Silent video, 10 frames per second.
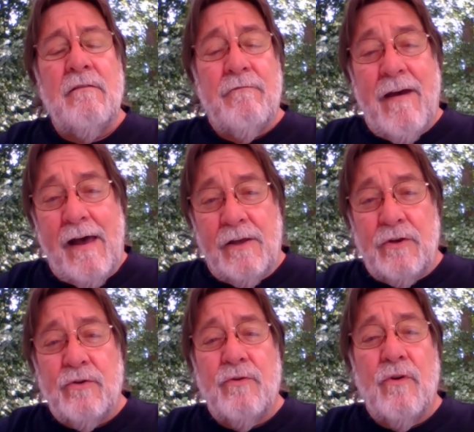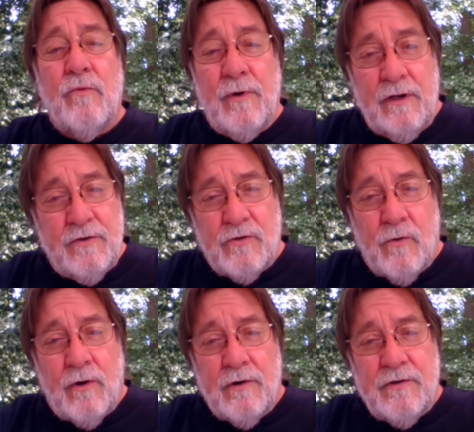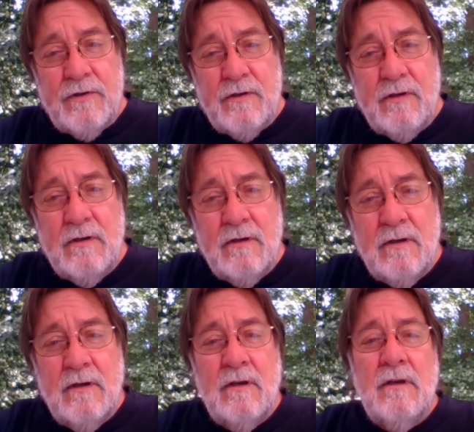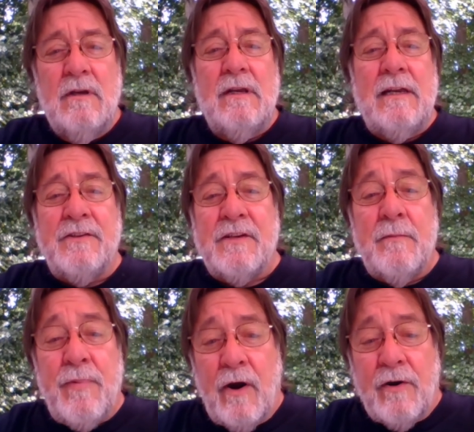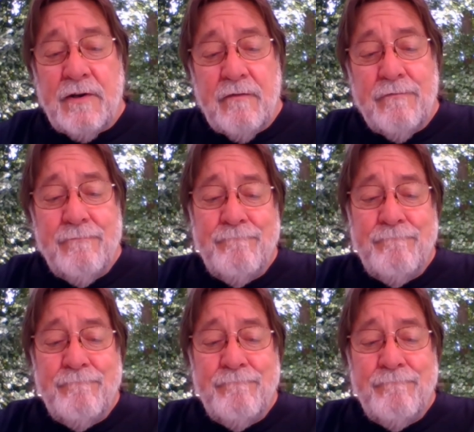valued resource, it's an imperative.